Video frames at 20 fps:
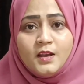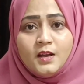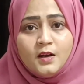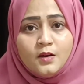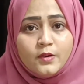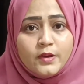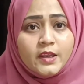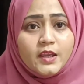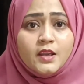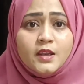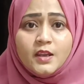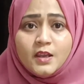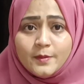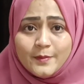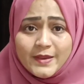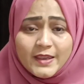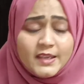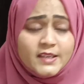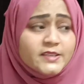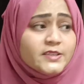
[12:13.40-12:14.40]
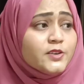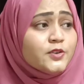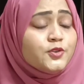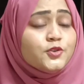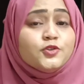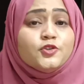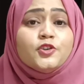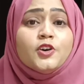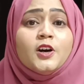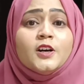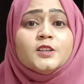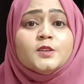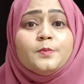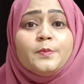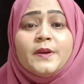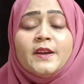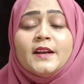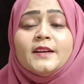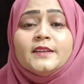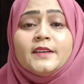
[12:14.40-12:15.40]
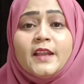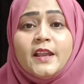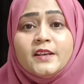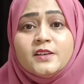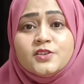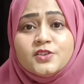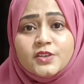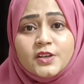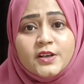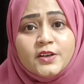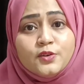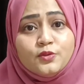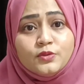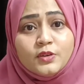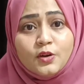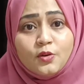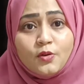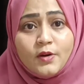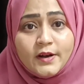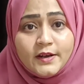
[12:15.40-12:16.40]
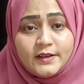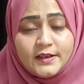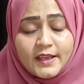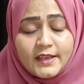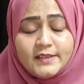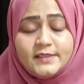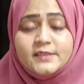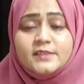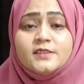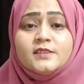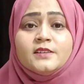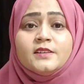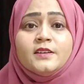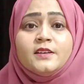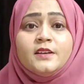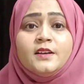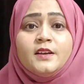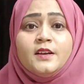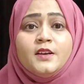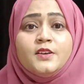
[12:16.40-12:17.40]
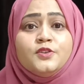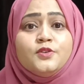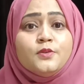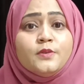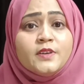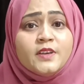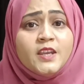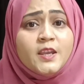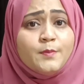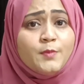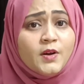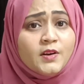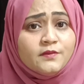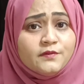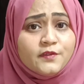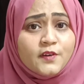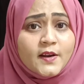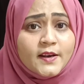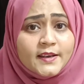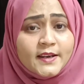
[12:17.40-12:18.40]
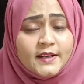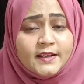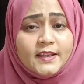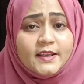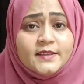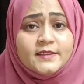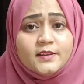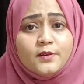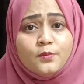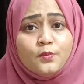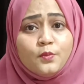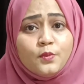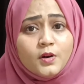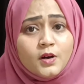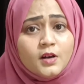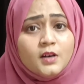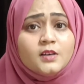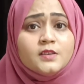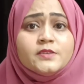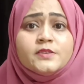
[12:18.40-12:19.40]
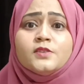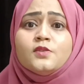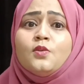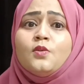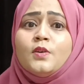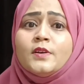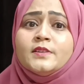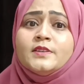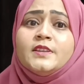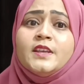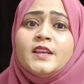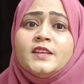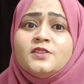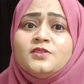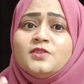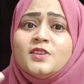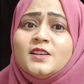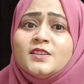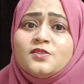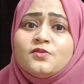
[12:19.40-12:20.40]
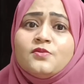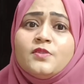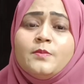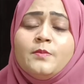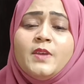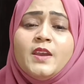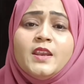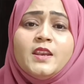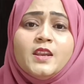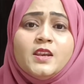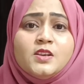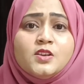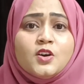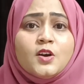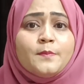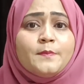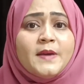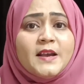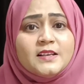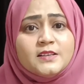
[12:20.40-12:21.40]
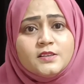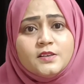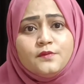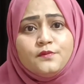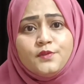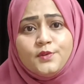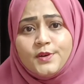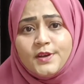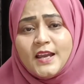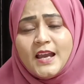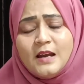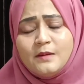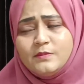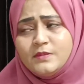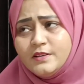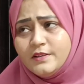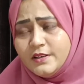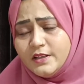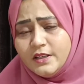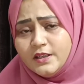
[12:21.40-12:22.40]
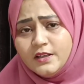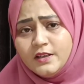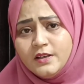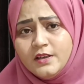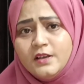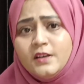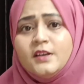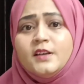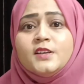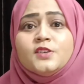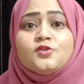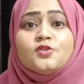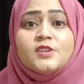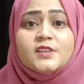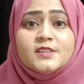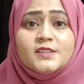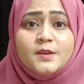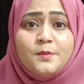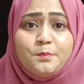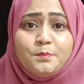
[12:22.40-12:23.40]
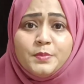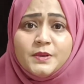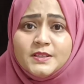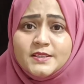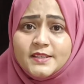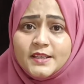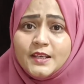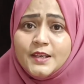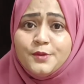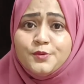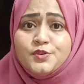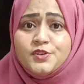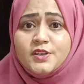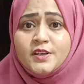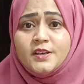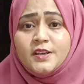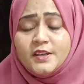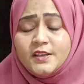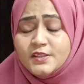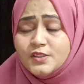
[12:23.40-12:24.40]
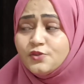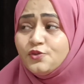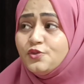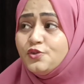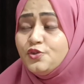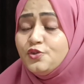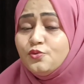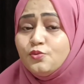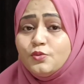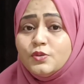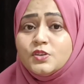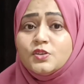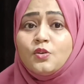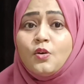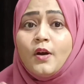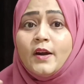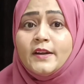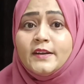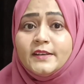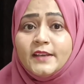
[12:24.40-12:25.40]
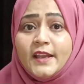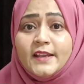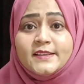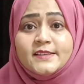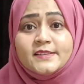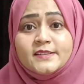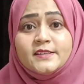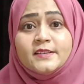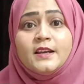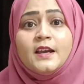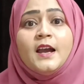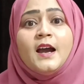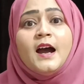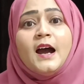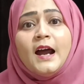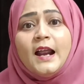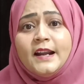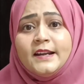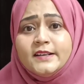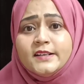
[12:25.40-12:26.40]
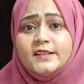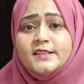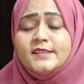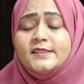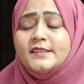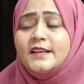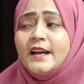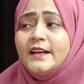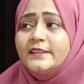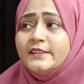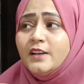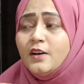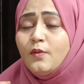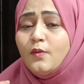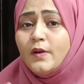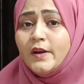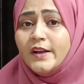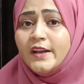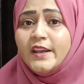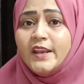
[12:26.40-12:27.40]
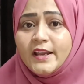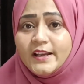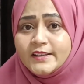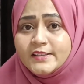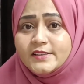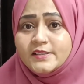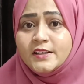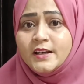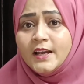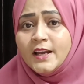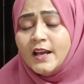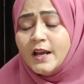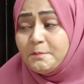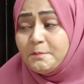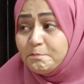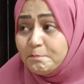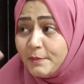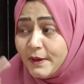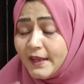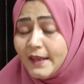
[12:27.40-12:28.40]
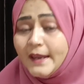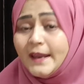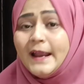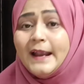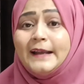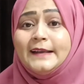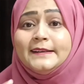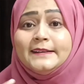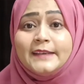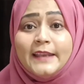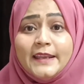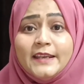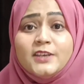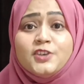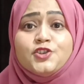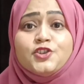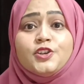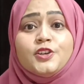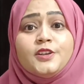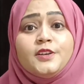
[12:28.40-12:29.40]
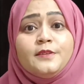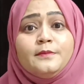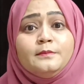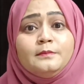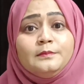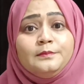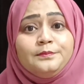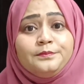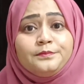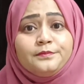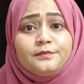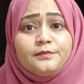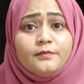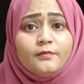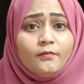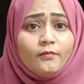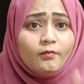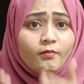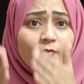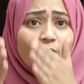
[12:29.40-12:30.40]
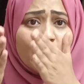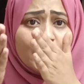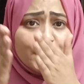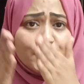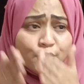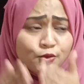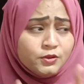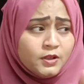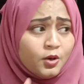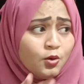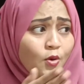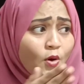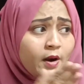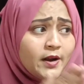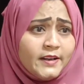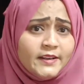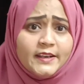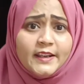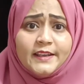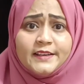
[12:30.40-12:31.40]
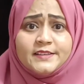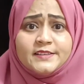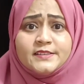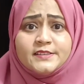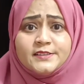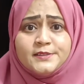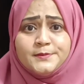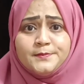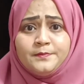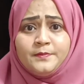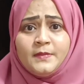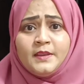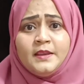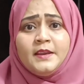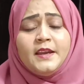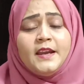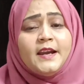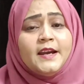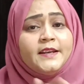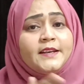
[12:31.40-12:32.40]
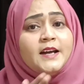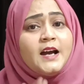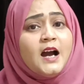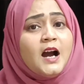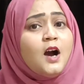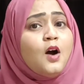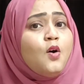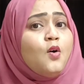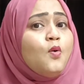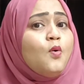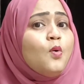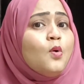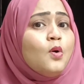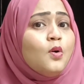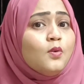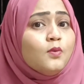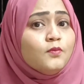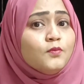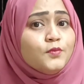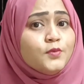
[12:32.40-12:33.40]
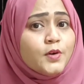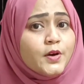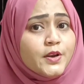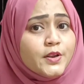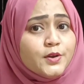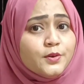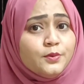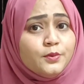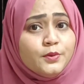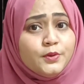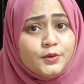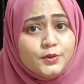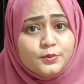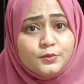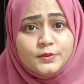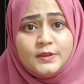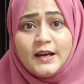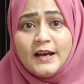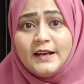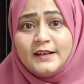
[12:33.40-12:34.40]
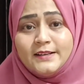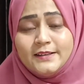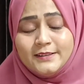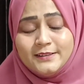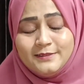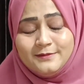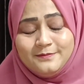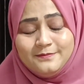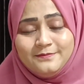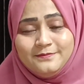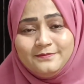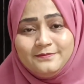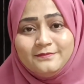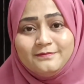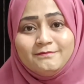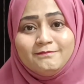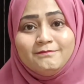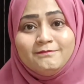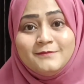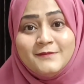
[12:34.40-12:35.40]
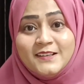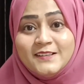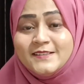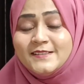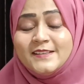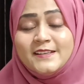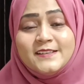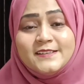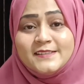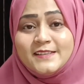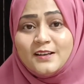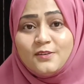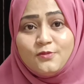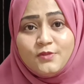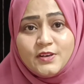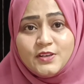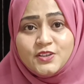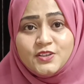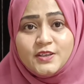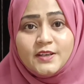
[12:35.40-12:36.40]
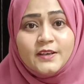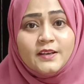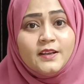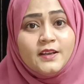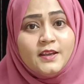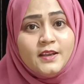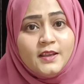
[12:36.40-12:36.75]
Okay, because you do not pay attention to the context, you keep on forgetting the words, or they just remain in your passive vocabulary. So the simple solution is to use context, understand the context, pay attention to the context. And how would you do that? This is the question.